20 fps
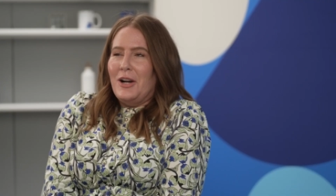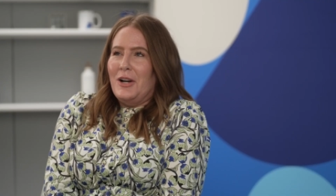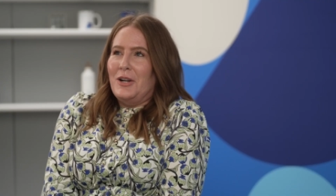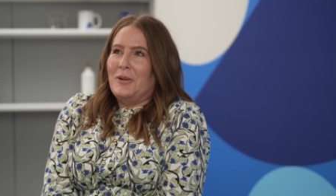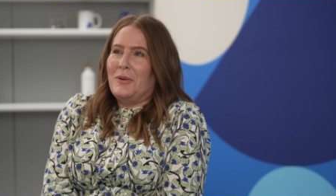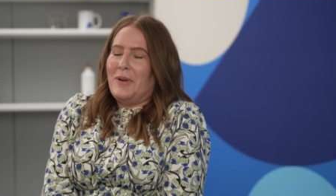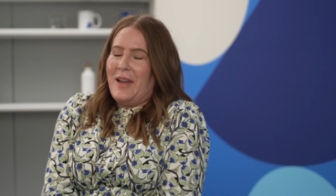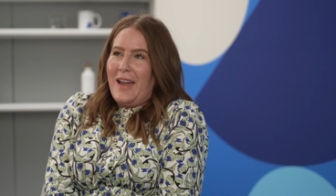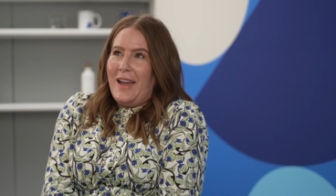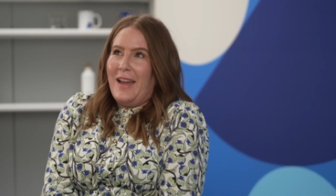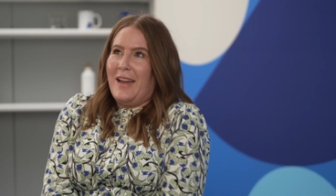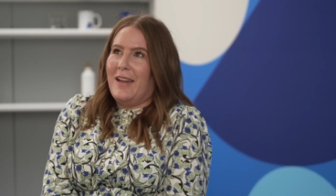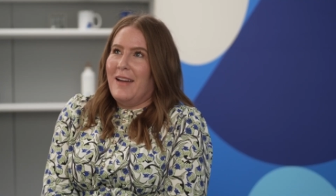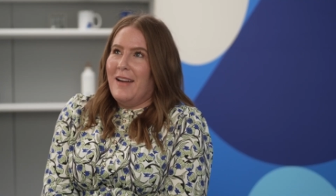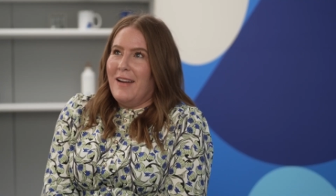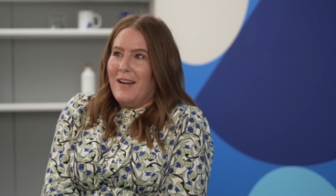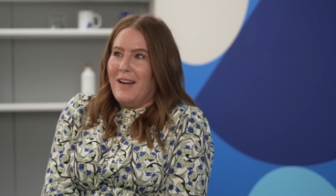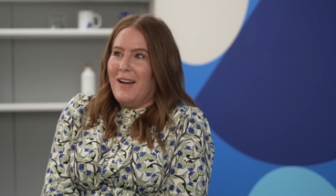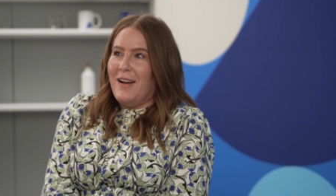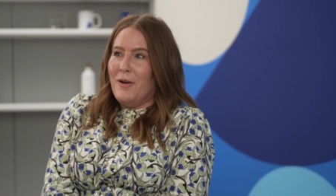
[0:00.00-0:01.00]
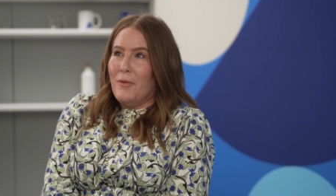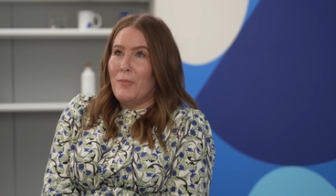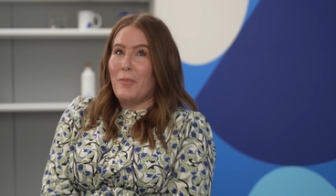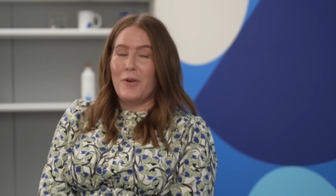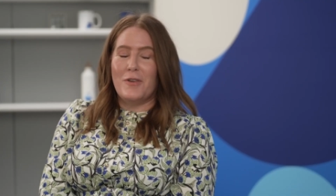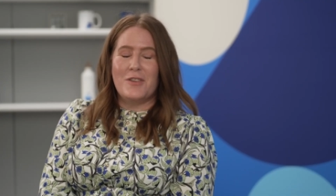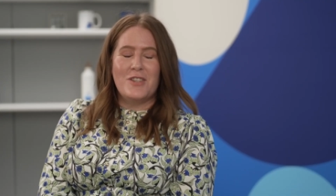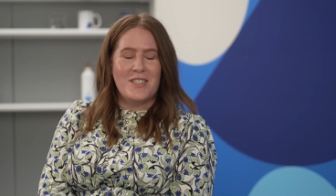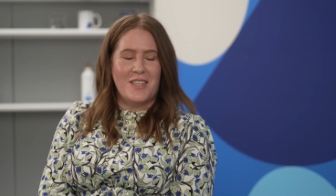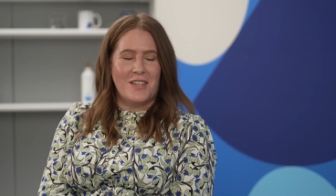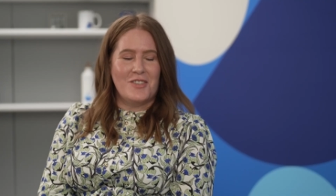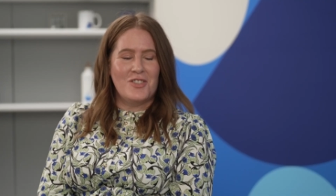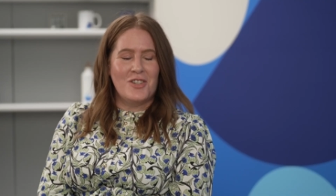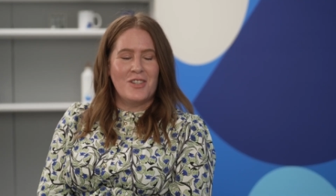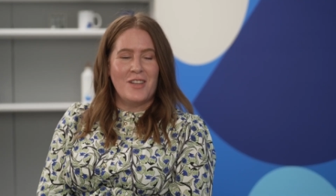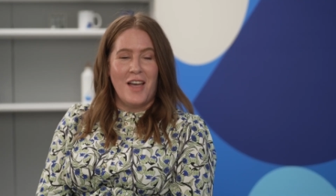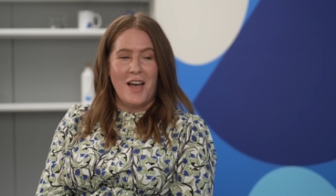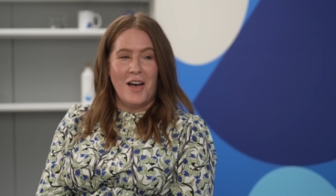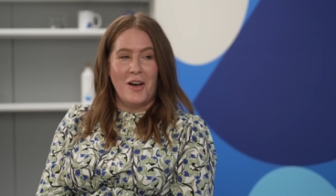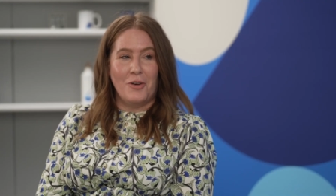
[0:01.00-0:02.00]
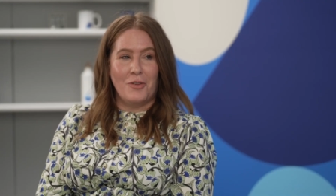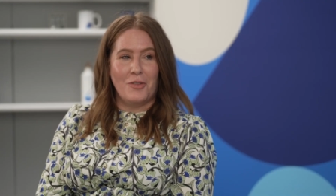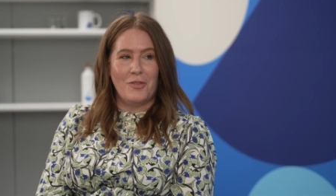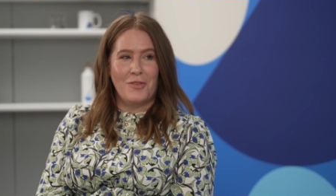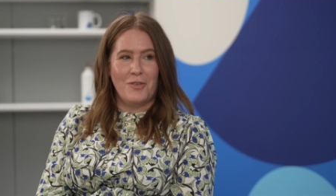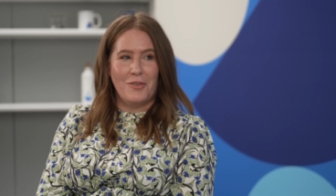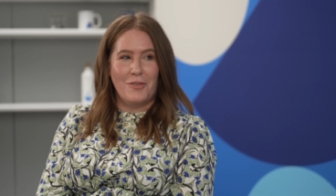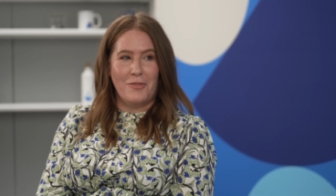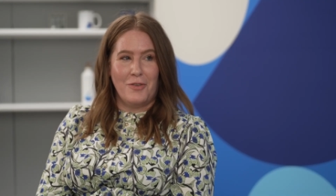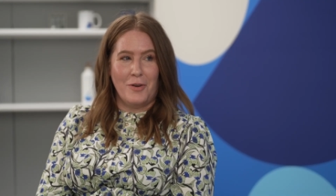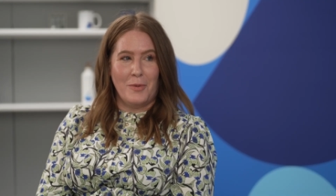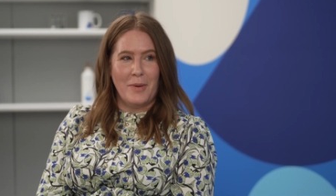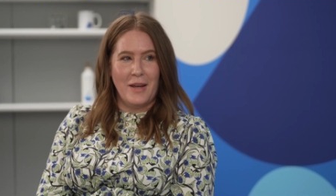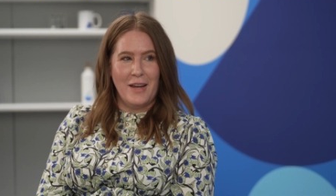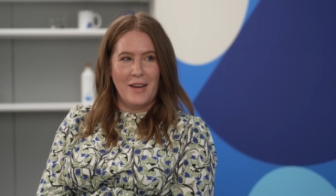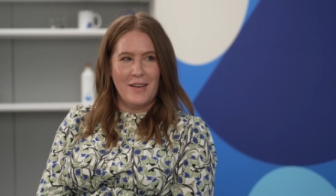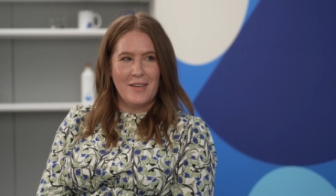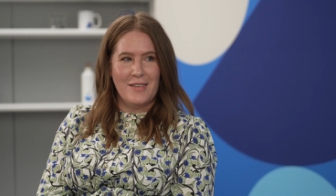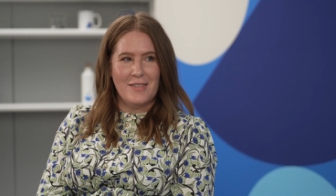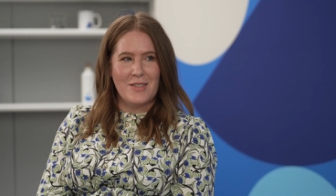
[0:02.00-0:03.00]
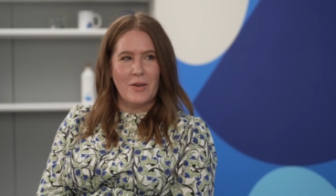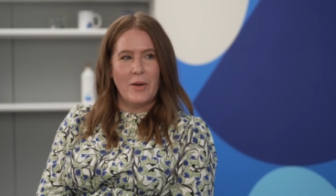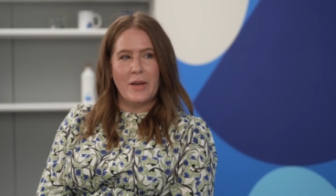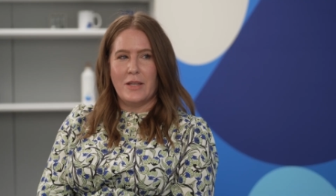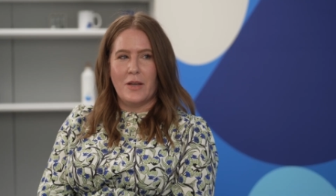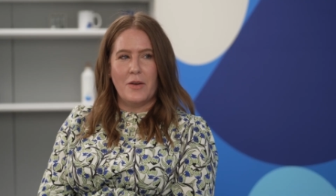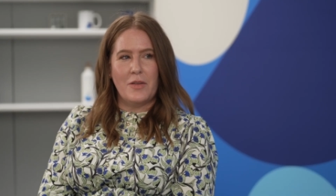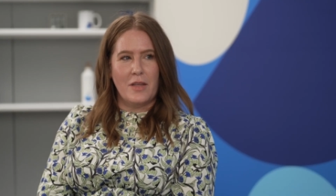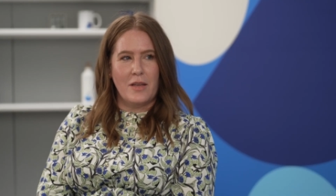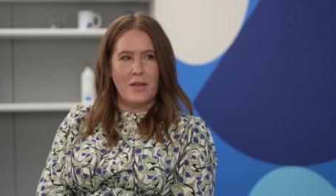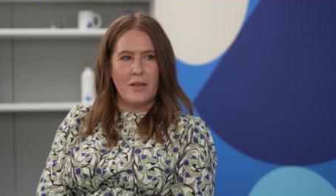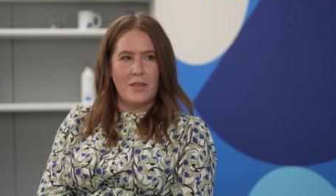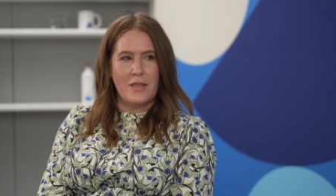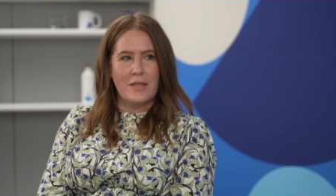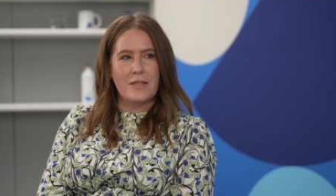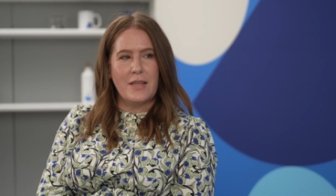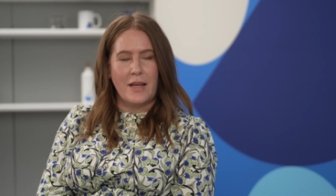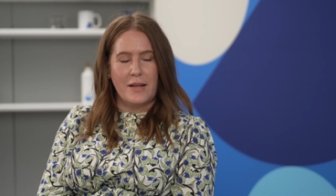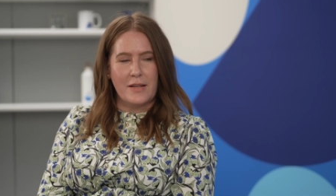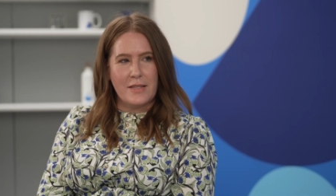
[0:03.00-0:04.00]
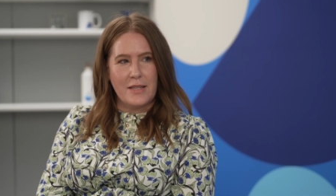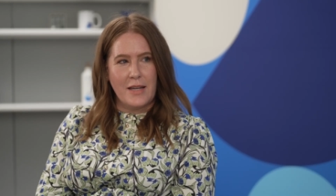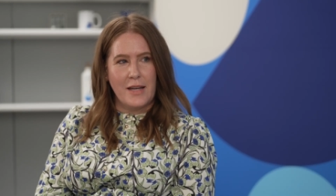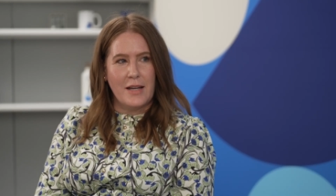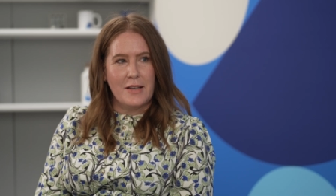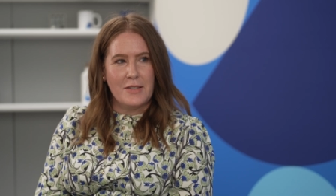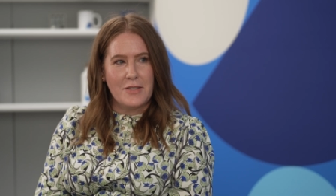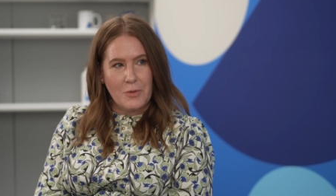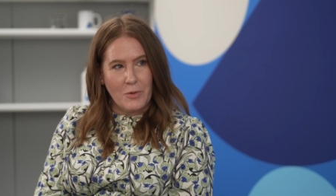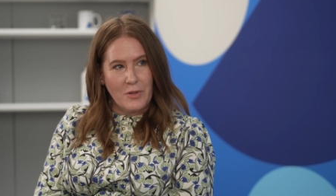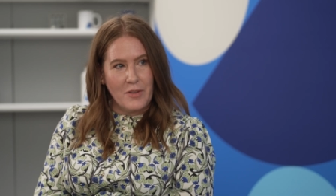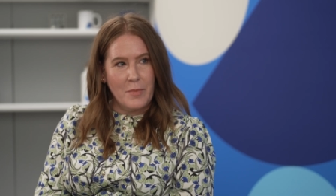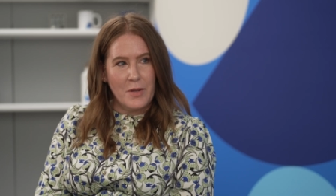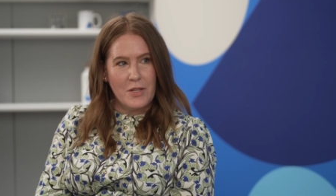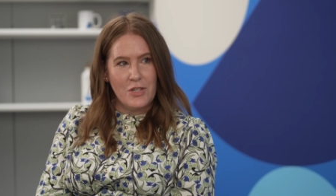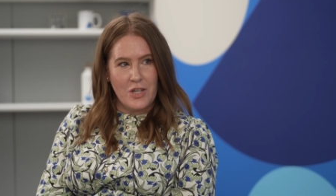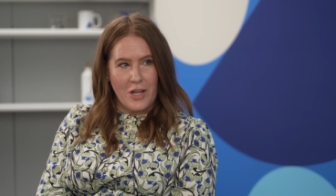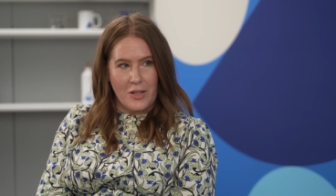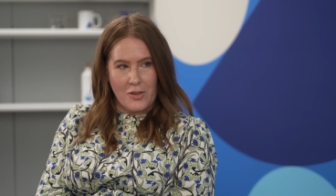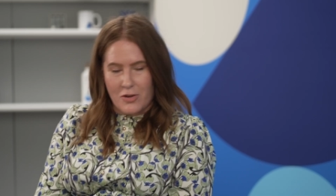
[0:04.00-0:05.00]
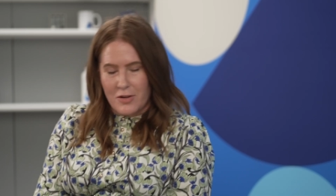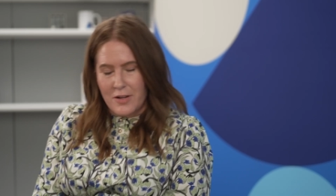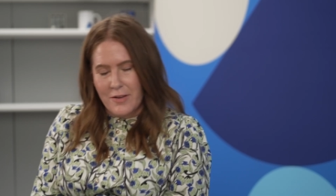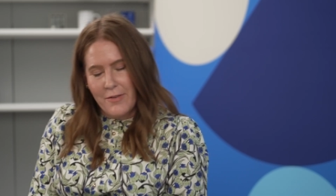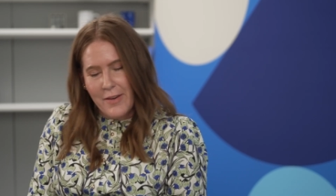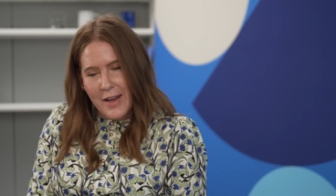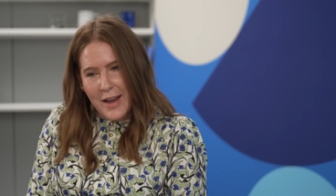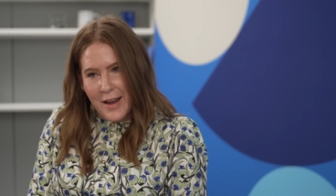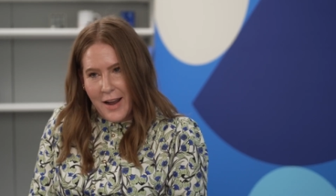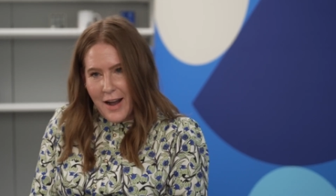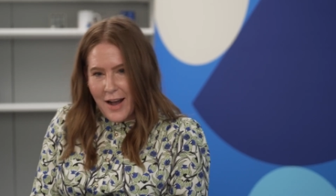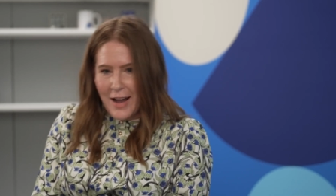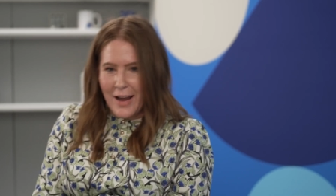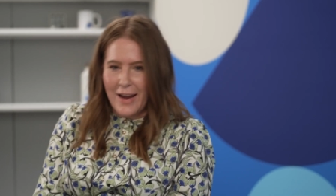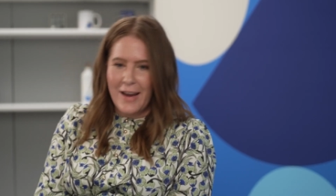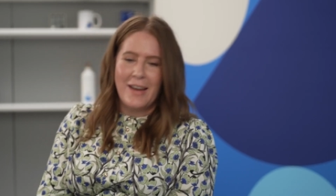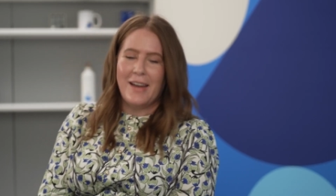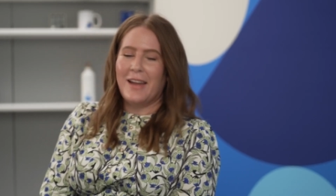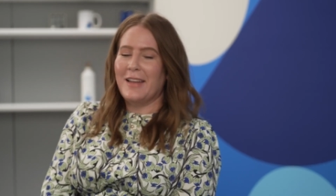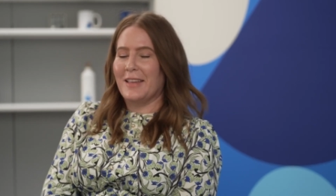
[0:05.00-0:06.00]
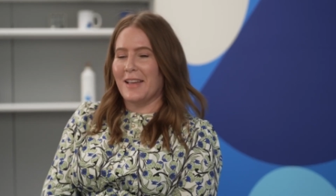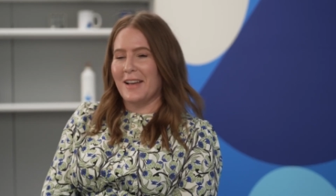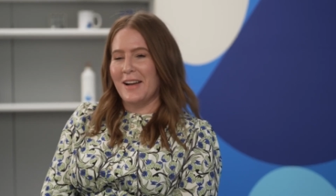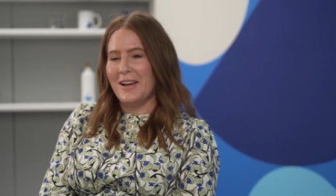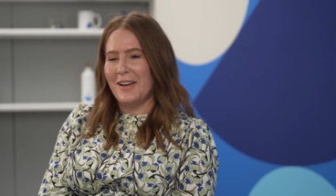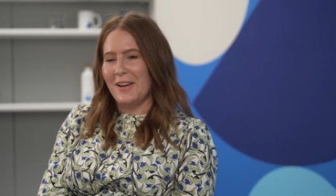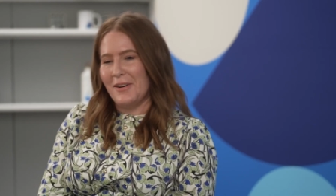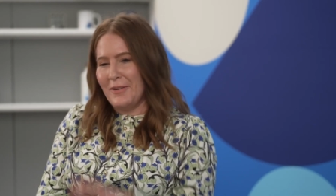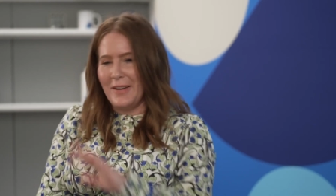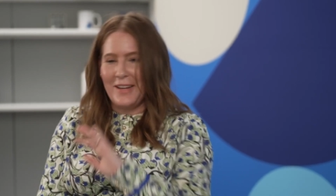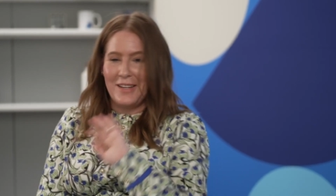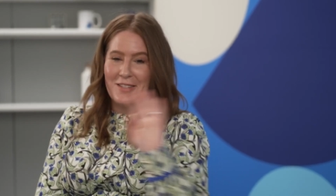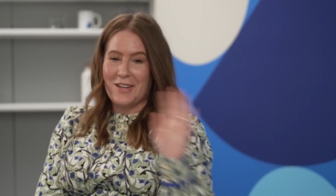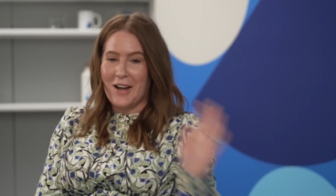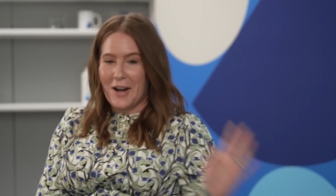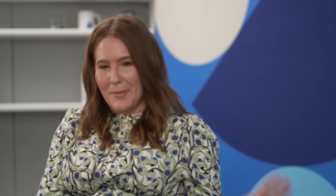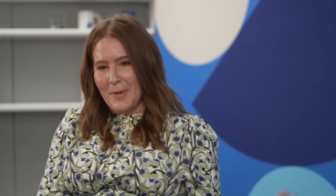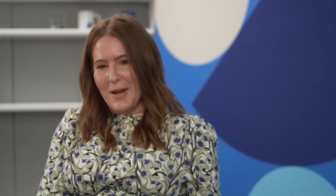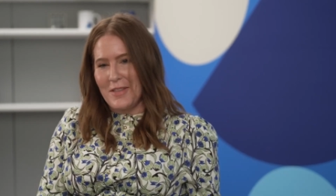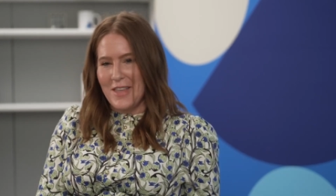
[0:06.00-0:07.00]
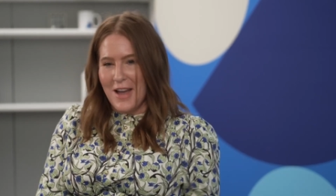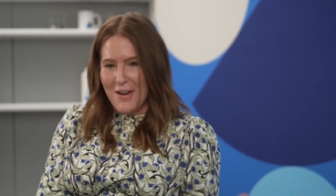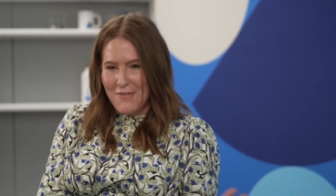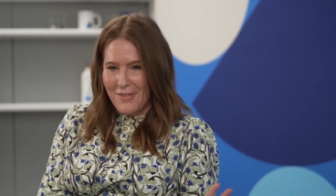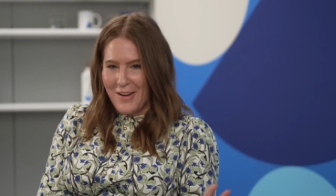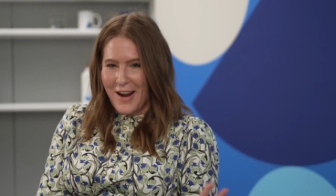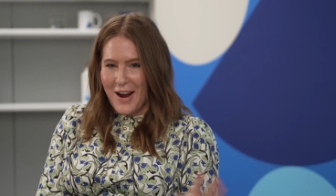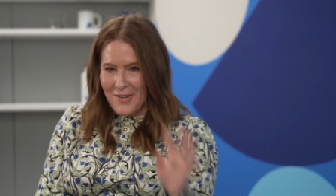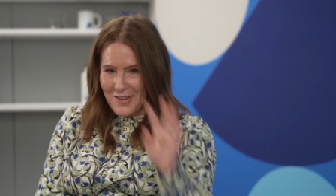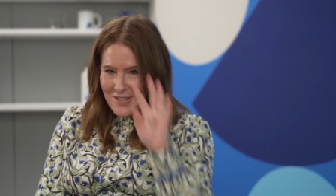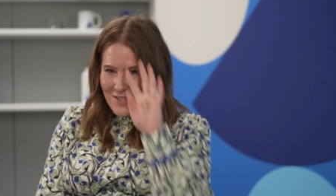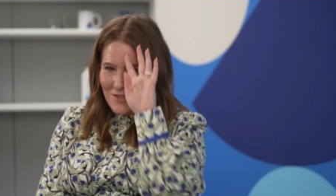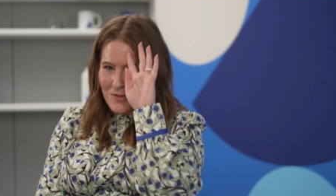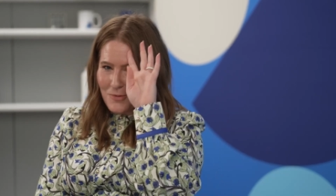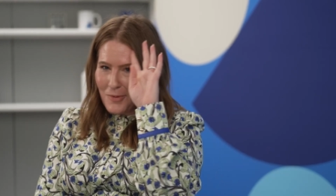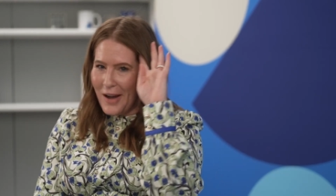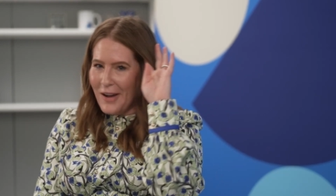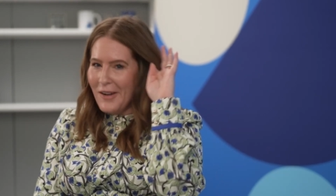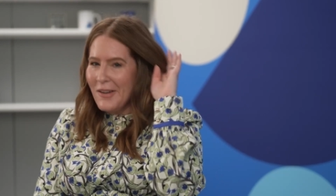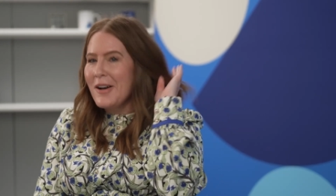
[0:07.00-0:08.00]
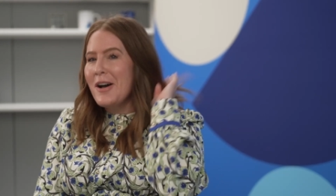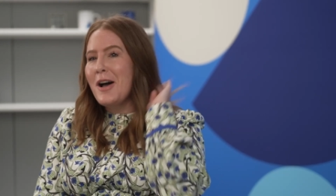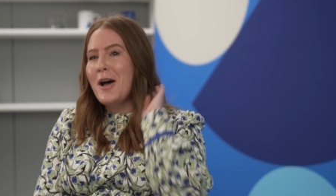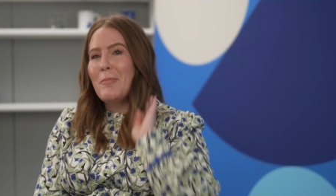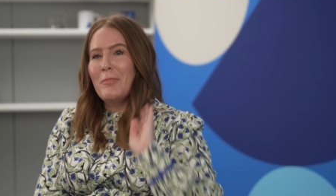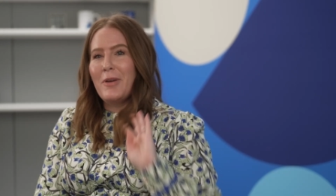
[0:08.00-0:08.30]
Okay, precision health for me. So I know the the sexy answer would have been generative AI, and that we can talk about that for hours as well.